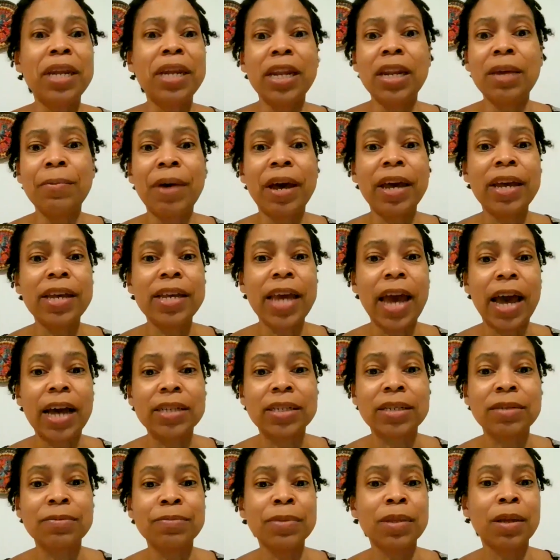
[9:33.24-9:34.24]
But anyway,
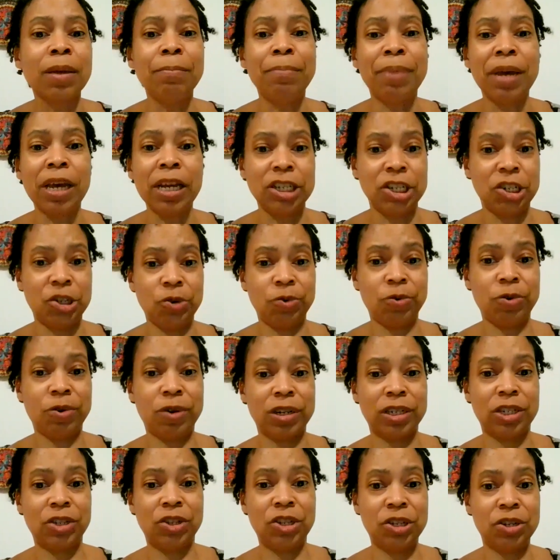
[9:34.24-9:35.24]
yes, be
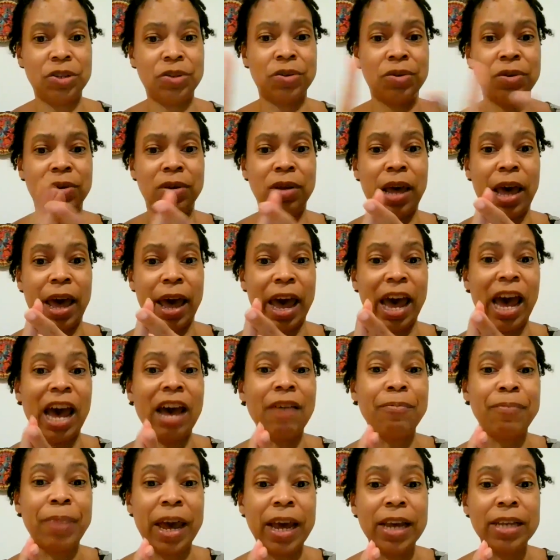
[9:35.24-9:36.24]
sure to
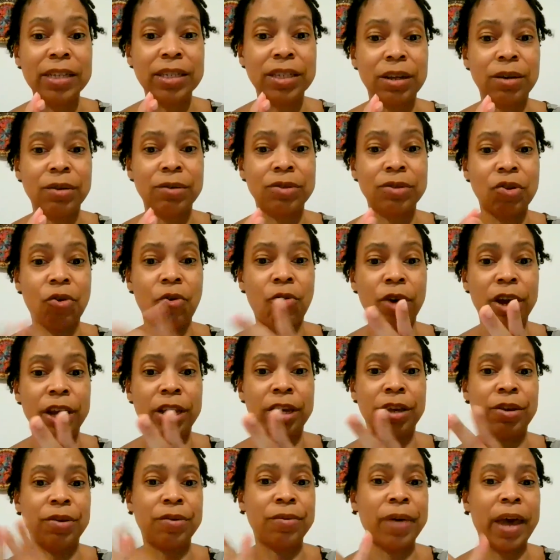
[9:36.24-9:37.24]
have pesos
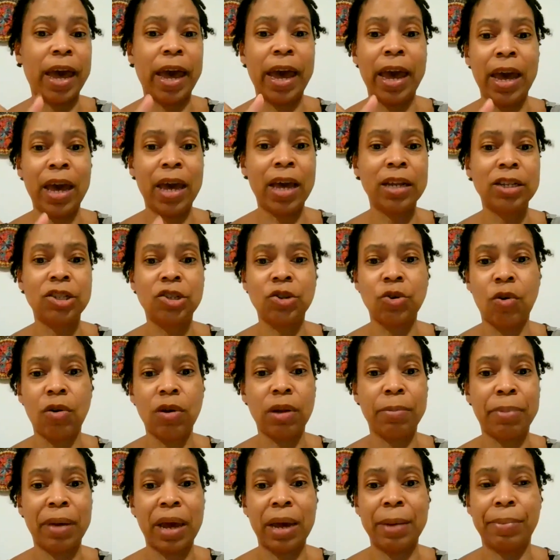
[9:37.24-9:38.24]
on you and
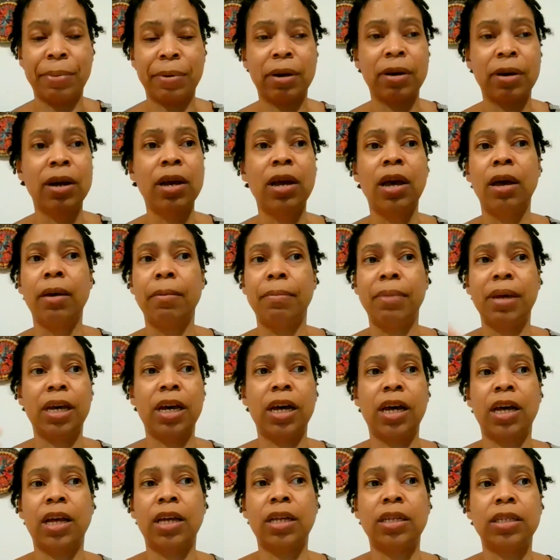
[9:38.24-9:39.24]
toilet paper
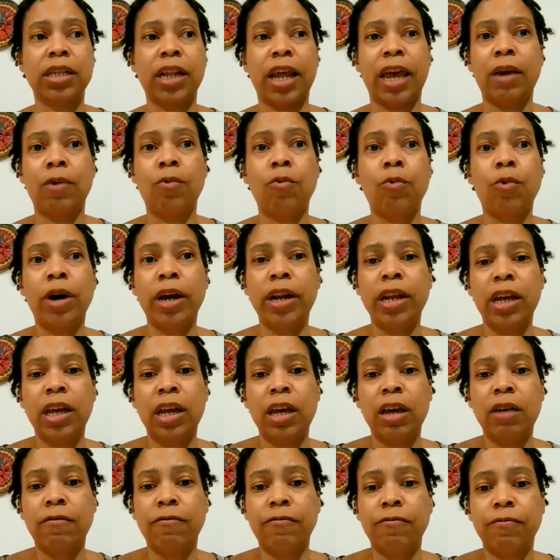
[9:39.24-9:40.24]
because, like, what
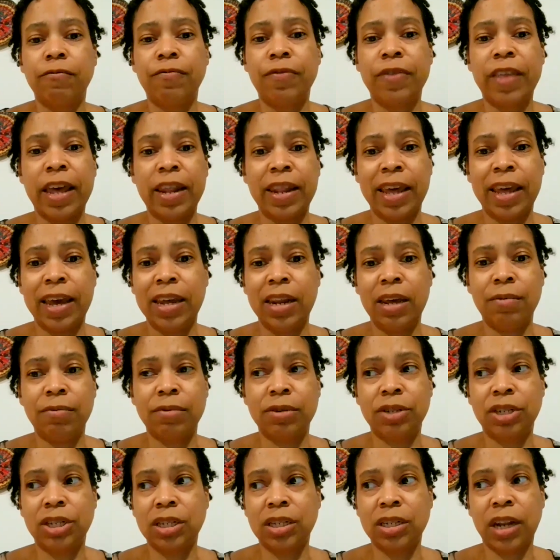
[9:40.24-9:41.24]
if that lady
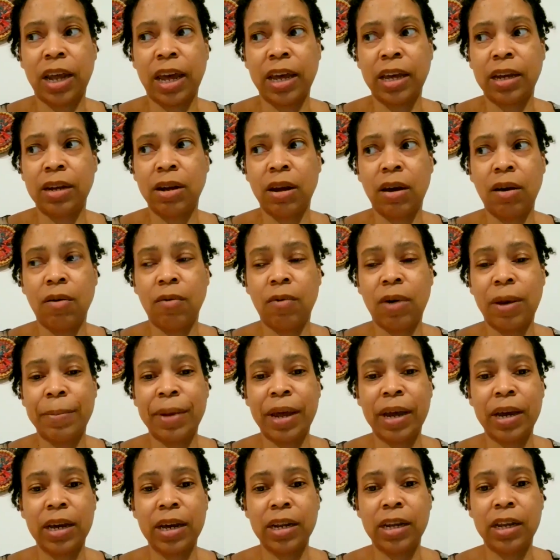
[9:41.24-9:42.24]
was just like, no,
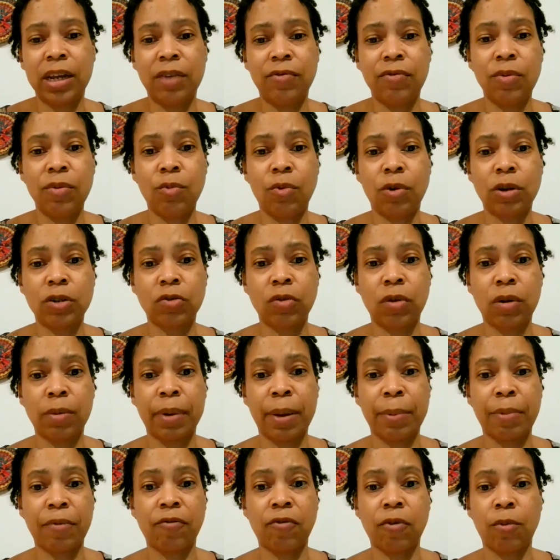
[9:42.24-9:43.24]
I'm not going to give you more
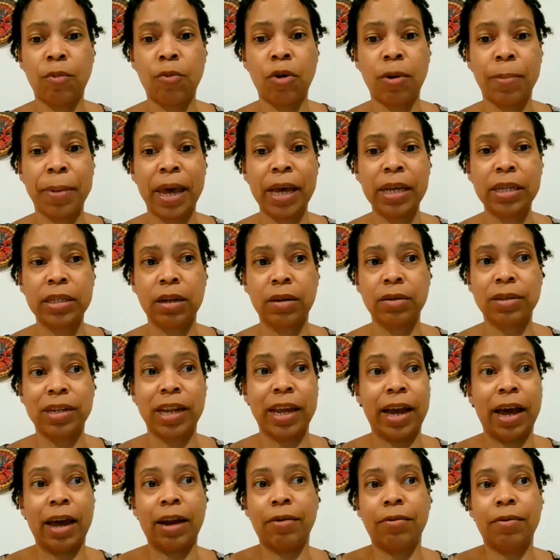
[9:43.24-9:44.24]
toilet paper for more
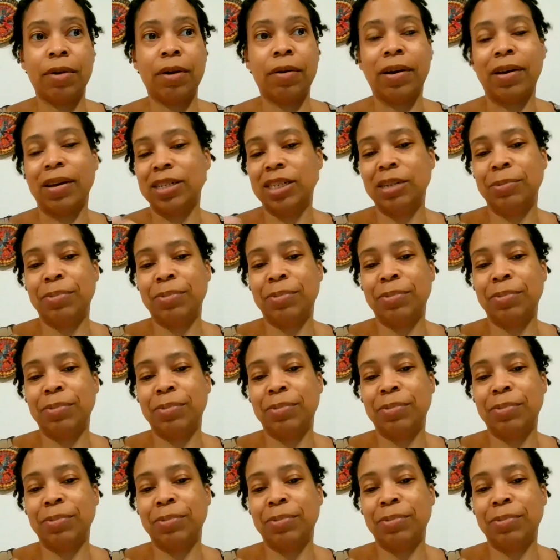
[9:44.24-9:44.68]
pesos? Like, I don't know.